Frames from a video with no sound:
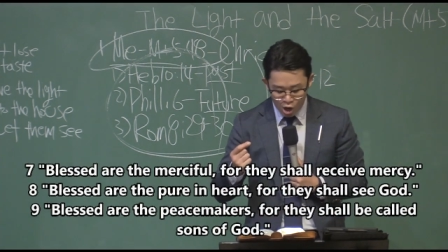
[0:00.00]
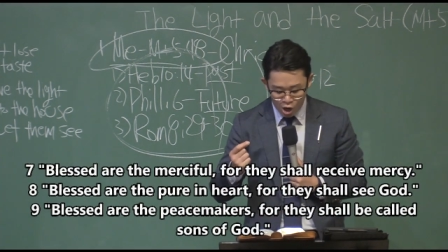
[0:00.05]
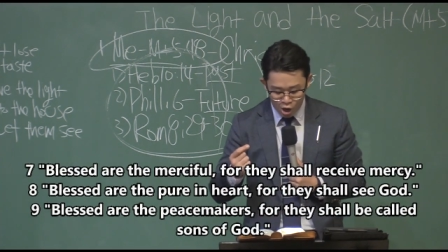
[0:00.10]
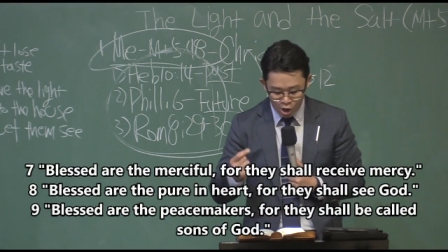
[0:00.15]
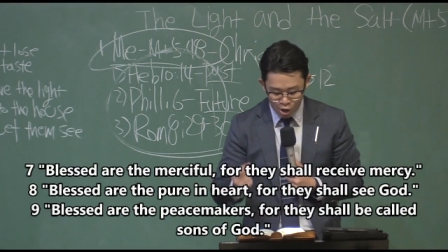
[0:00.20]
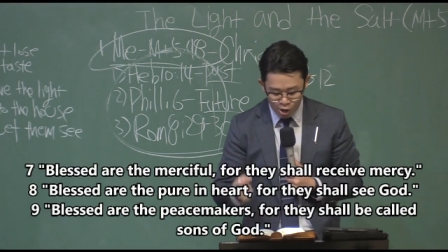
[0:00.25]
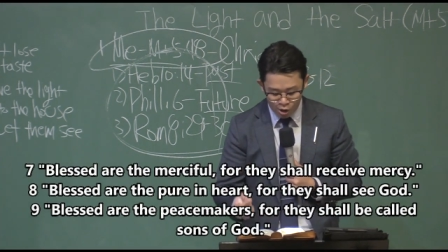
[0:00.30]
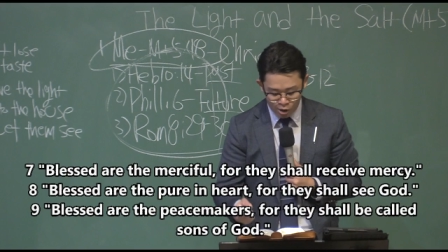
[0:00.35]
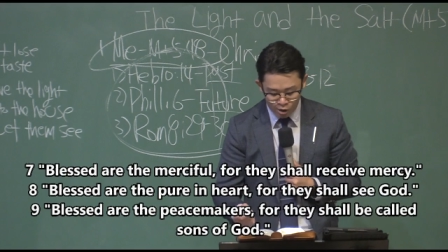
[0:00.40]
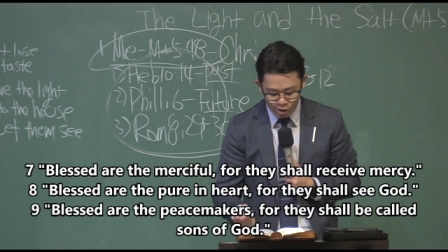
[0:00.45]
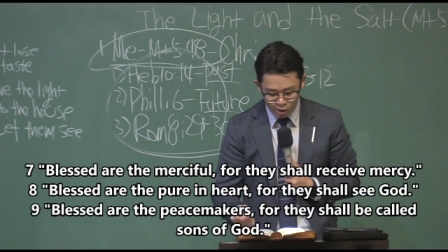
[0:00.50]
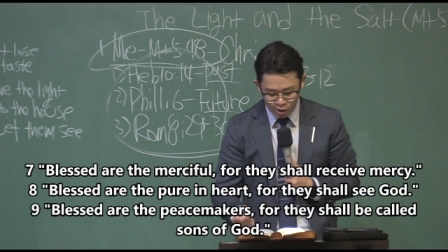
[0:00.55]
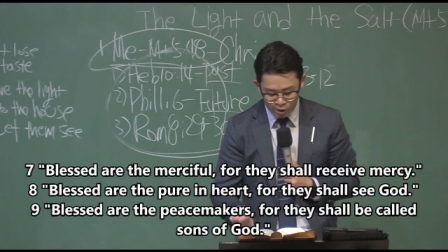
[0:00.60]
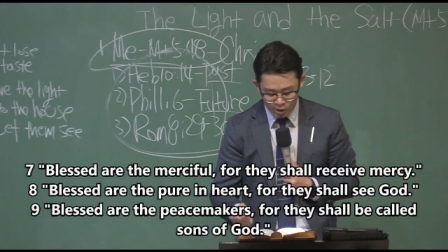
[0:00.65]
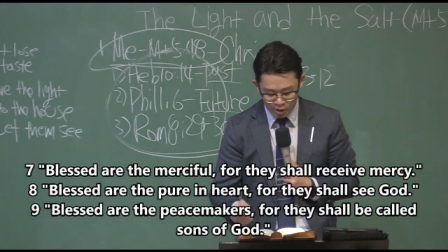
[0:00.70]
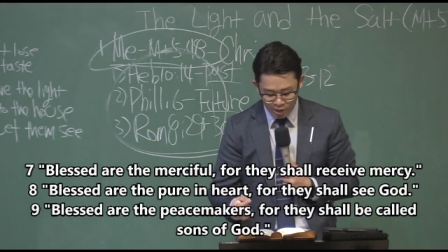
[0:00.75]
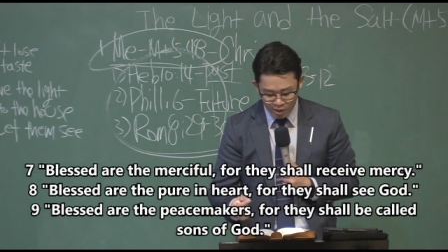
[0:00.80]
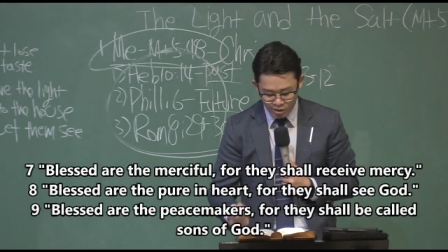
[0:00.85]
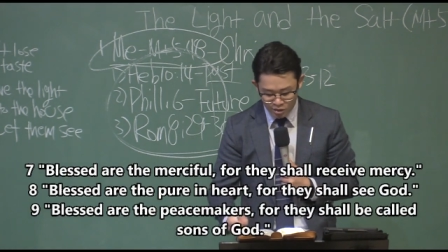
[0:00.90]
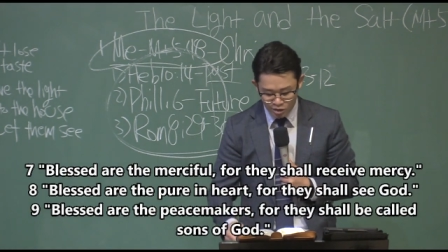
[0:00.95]
hunger
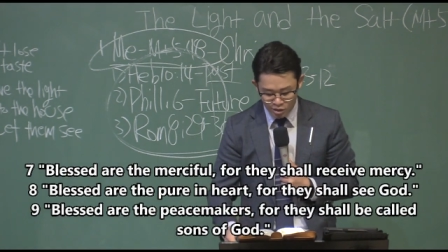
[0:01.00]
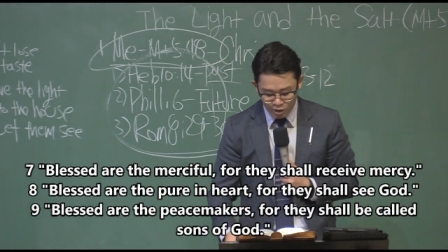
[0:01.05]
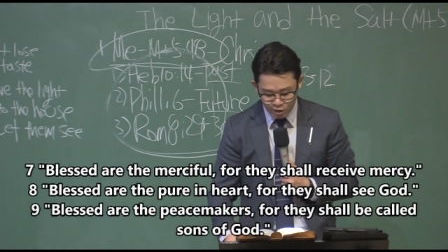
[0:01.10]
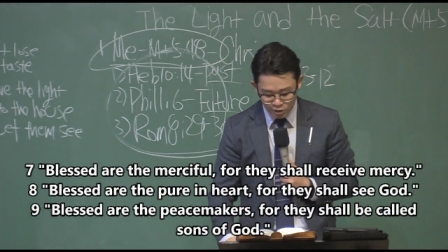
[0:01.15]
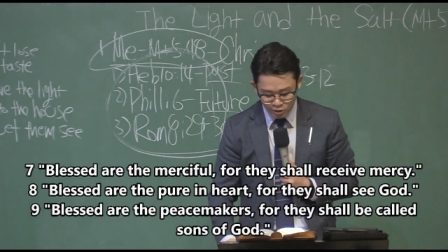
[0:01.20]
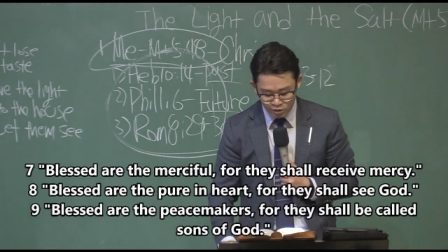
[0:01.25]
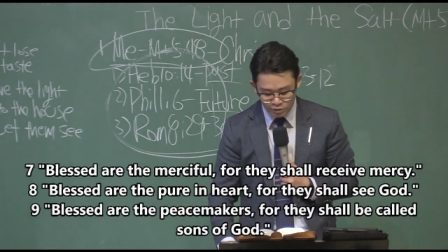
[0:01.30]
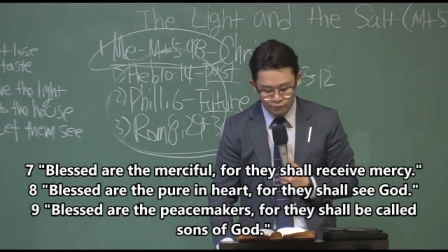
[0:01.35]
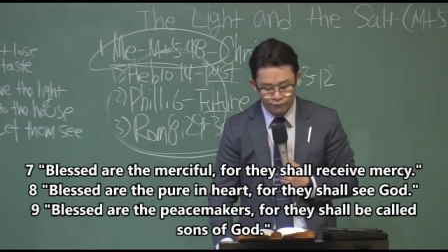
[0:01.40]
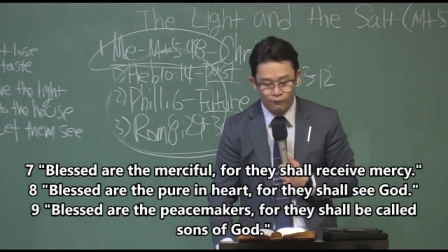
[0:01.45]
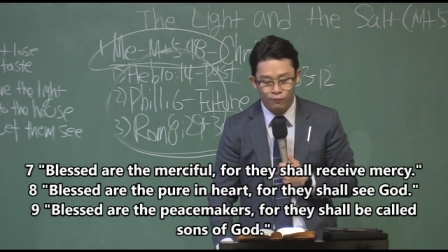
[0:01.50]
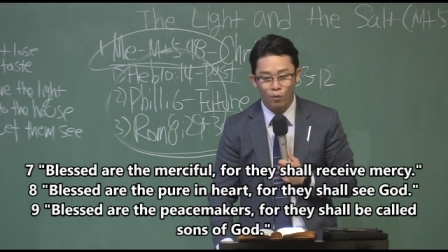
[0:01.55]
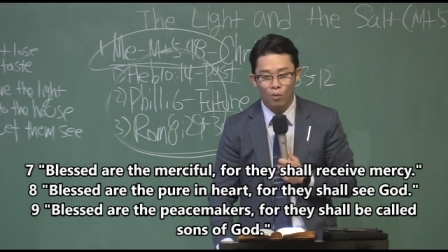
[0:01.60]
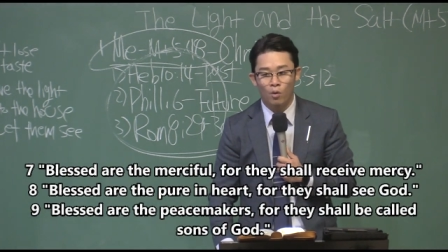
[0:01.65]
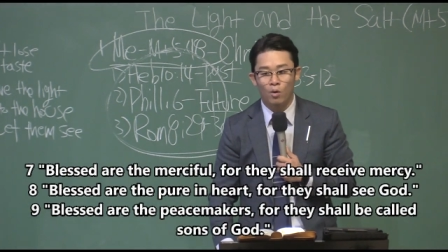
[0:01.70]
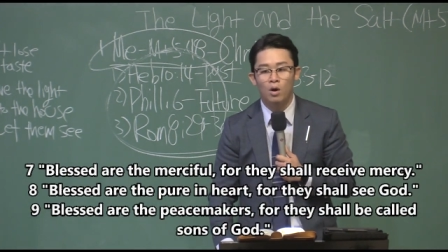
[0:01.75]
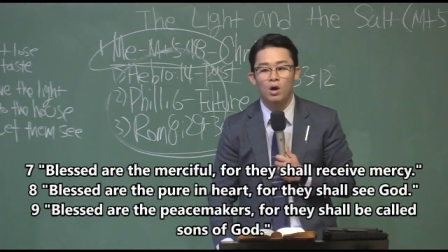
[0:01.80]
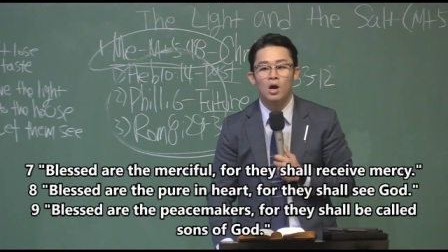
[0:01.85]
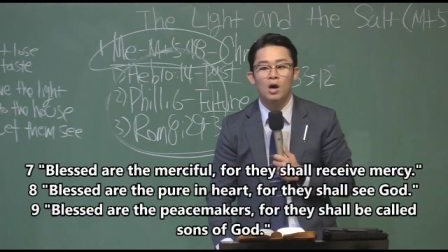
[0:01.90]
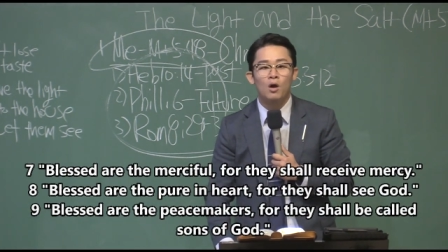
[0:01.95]
and thirst
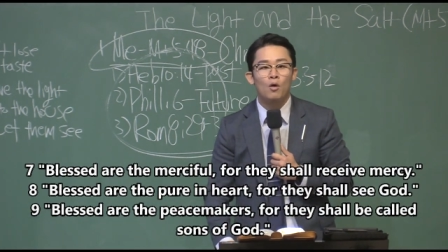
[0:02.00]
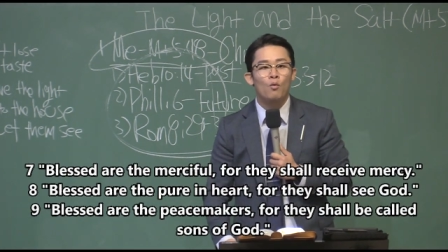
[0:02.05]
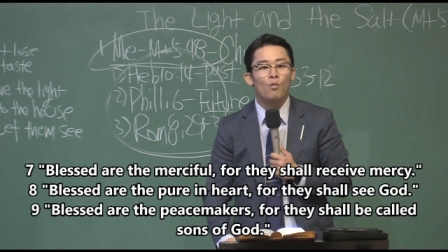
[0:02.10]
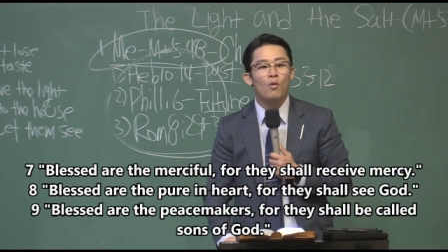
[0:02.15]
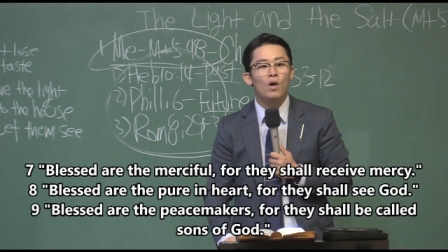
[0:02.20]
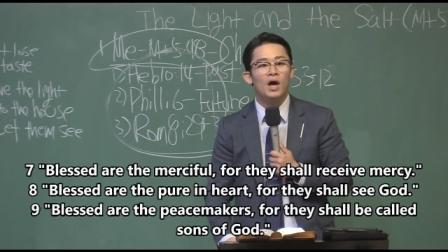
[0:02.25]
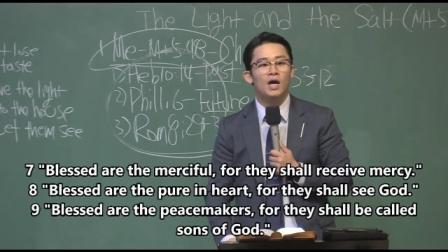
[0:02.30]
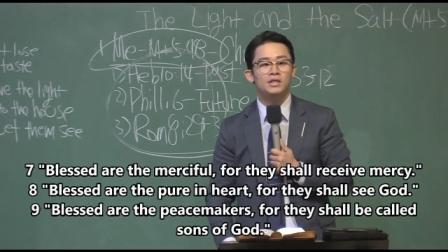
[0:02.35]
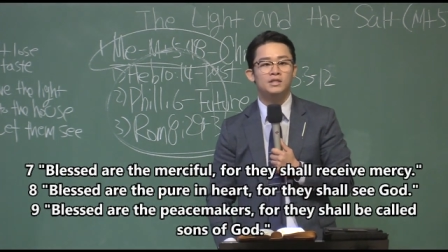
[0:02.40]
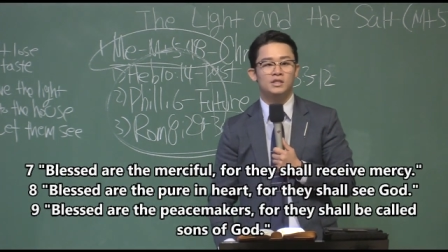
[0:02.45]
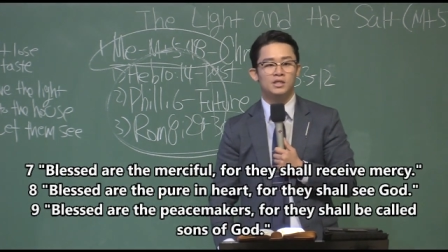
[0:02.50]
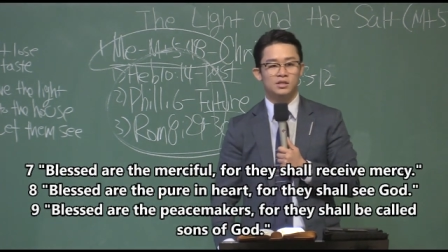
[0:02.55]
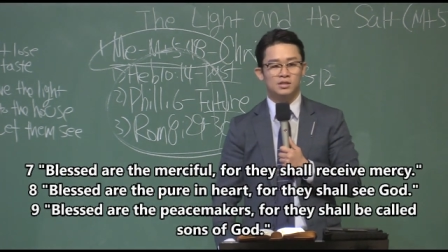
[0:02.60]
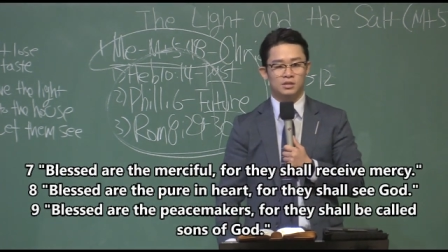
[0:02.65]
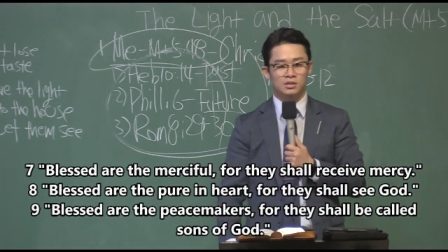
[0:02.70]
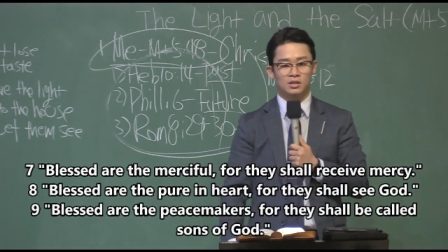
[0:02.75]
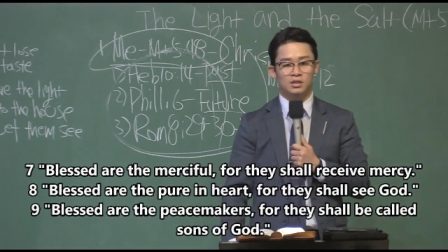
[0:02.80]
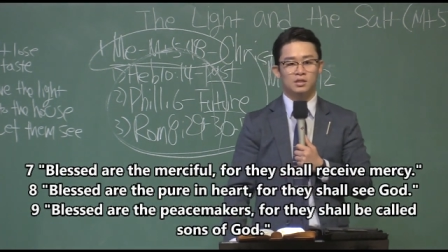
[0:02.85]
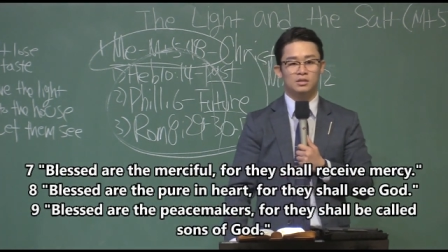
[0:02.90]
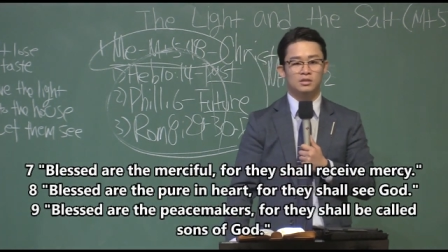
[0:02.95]
for
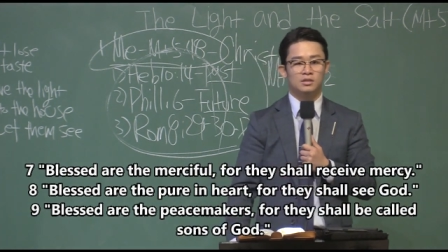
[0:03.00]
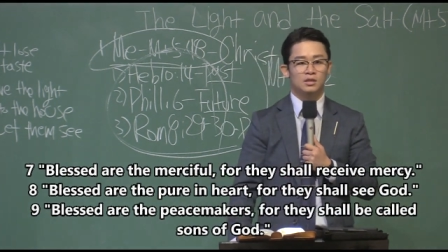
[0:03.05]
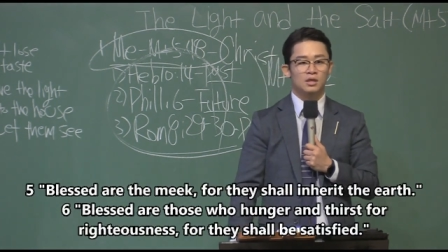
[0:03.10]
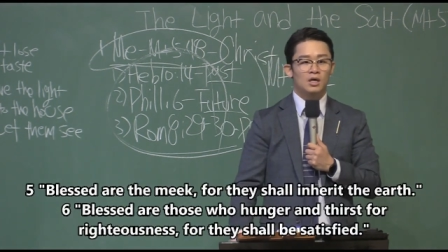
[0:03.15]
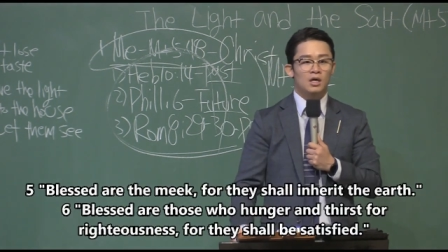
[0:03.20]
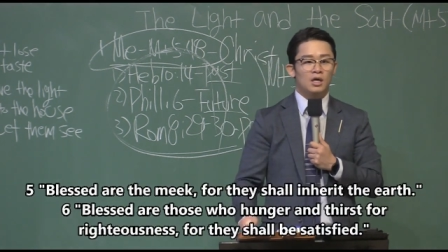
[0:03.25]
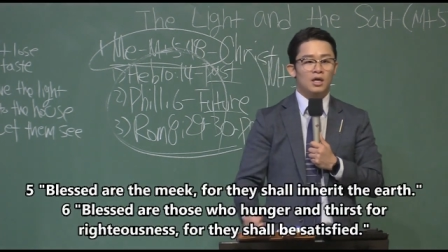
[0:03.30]
righteousness.